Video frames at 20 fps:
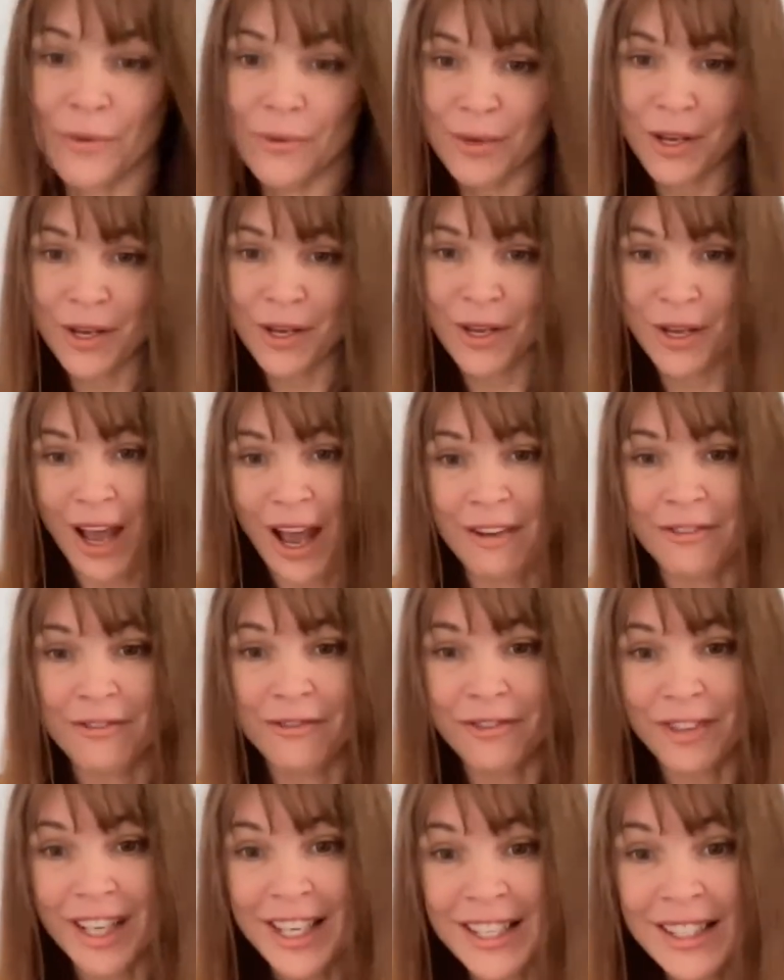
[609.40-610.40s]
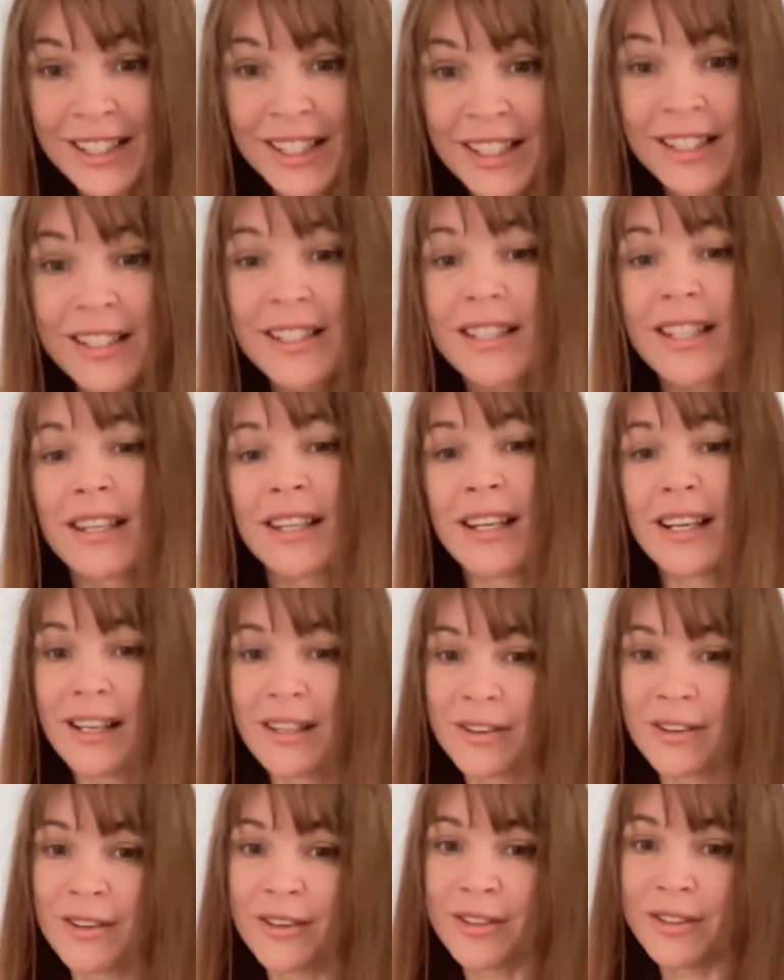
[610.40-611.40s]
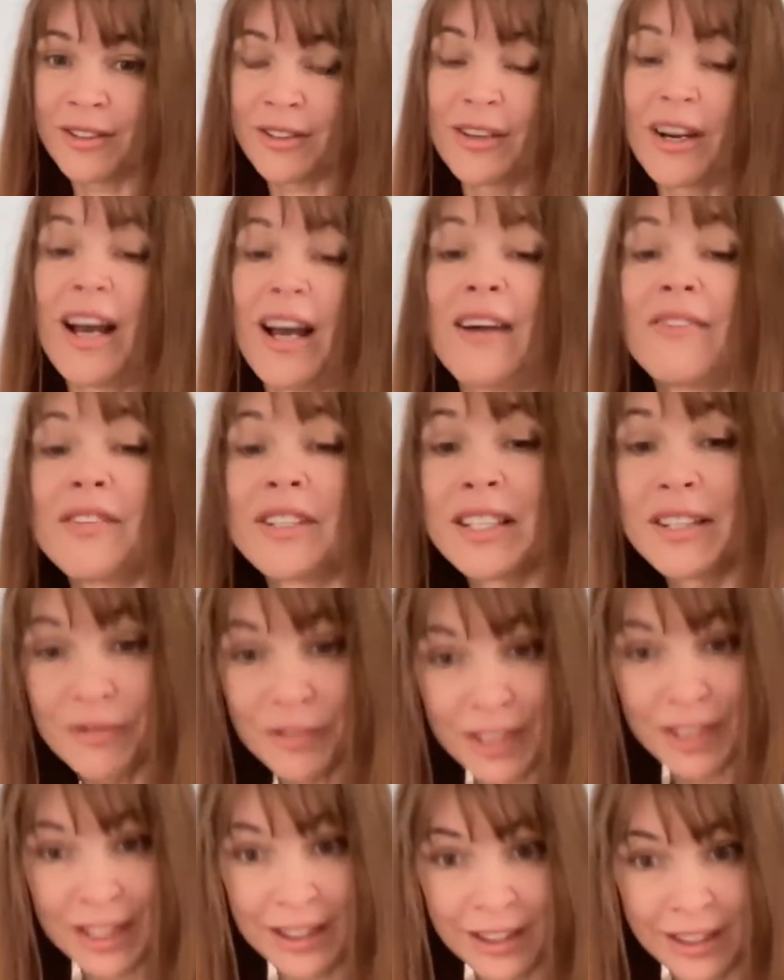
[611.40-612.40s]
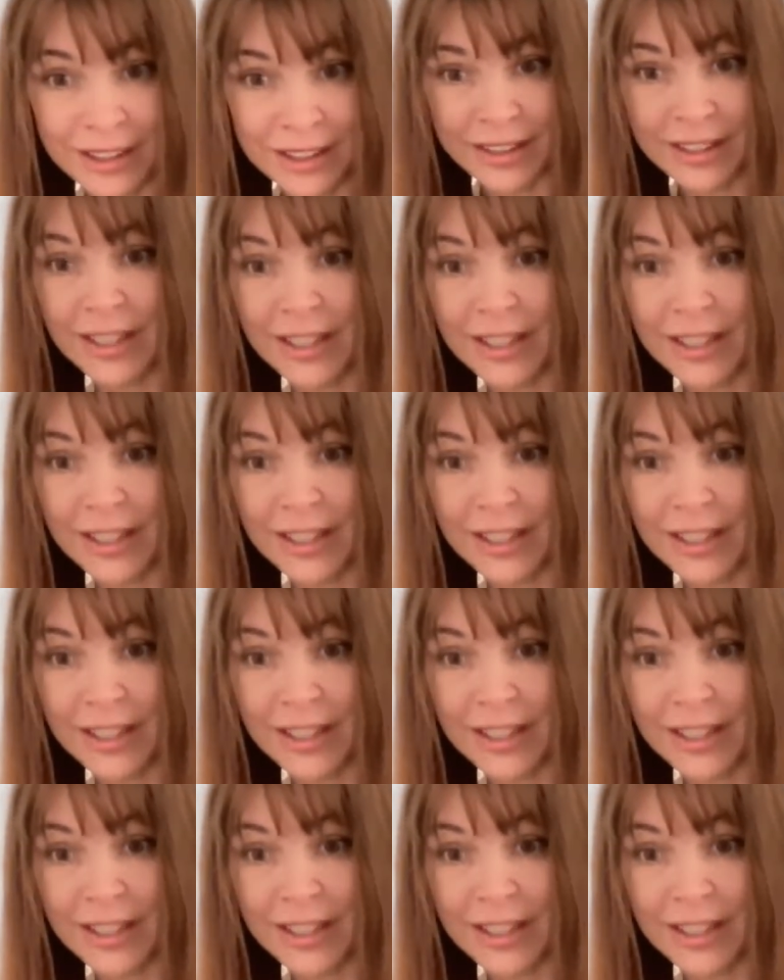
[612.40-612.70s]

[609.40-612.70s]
we have phrases that also have a, diff- a little